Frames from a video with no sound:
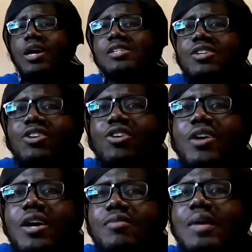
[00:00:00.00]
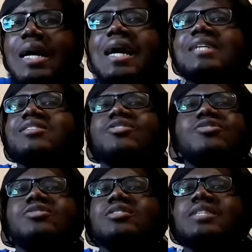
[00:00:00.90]
How's it going, everybody? How's it
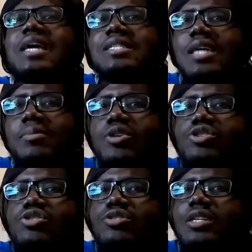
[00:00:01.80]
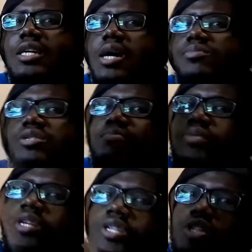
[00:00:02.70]
going today? Tell me how you doing in the comments
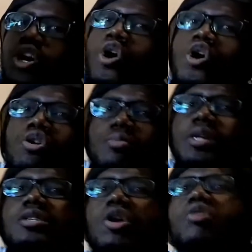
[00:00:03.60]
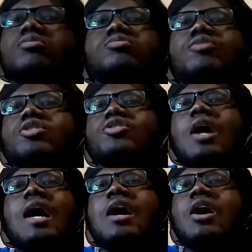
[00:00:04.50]
below because I always want to
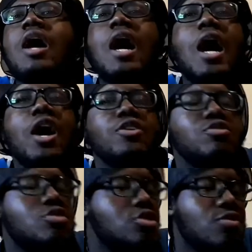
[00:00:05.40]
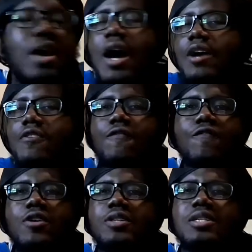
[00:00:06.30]
know how you doing, how you
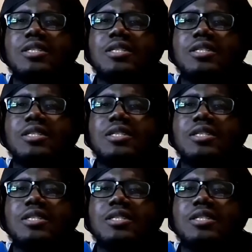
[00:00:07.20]
feeling.